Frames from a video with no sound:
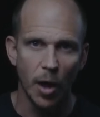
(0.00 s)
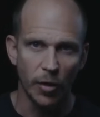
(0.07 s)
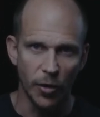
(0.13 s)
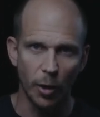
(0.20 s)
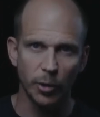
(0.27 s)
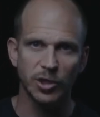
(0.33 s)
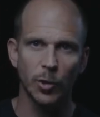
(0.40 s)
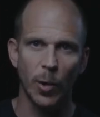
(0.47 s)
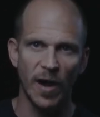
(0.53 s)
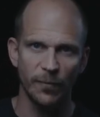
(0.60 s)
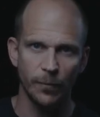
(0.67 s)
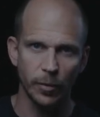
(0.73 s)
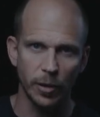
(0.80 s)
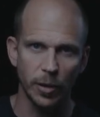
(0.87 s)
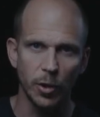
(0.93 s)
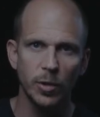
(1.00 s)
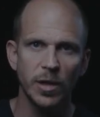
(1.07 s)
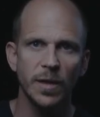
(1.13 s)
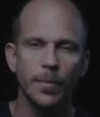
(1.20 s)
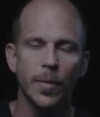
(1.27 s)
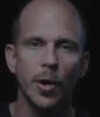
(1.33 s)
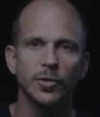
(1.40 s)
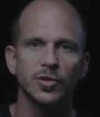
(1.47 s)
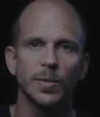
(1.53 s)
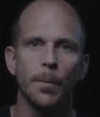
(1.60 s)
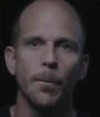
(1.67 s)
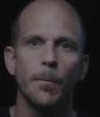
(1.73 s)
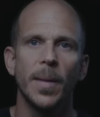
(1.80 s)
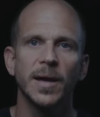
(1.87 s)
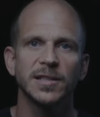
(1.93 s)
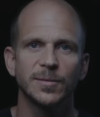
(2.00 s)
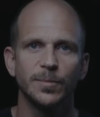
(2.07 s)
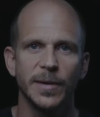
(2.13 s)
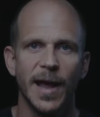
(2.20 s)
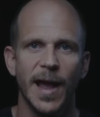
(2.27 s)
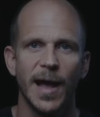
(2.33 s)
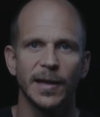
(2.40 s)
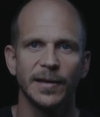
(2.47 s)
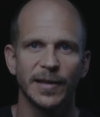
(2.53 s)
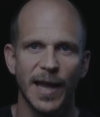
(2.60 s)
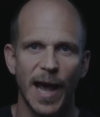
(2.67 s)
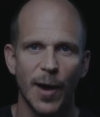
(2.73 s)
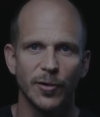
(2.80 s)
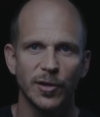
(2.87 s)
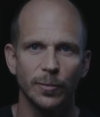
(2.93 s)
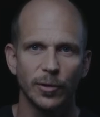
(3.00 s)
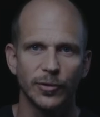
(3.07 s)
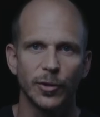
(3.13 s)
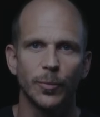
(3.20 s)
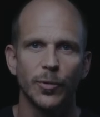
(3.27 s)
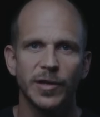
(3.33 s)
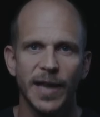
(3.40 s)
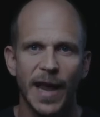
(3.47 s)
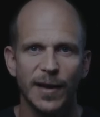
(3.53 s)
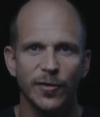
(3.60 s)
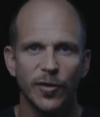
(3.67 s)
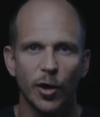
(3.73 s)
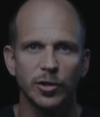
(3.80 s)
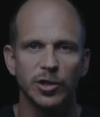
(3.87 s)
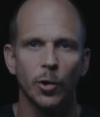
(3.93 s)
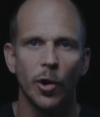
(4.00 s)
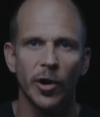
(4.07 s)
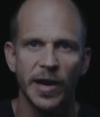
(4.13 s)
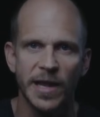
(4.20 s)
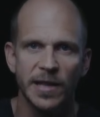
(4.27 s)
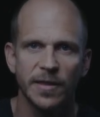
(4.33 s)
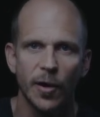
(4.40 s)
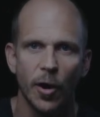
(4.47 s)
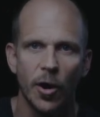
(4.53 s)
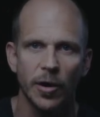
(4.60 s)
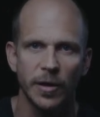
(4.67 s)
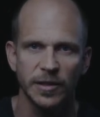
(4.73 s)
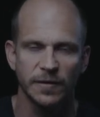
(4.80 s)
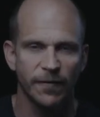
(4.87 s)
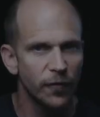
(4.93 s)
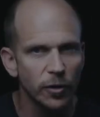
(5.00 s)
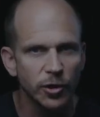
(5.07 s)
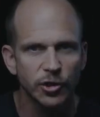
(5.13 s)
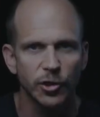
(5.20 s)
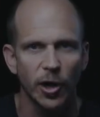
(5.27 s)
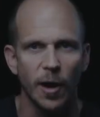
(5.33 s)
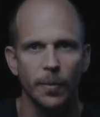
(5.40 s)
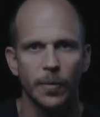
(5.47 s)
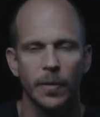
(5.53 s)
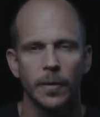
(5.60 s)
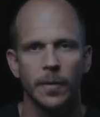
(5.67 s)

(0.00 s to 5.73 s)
Those who have polluted the most must be held accountable to protect those who are hit the hardest, full stop.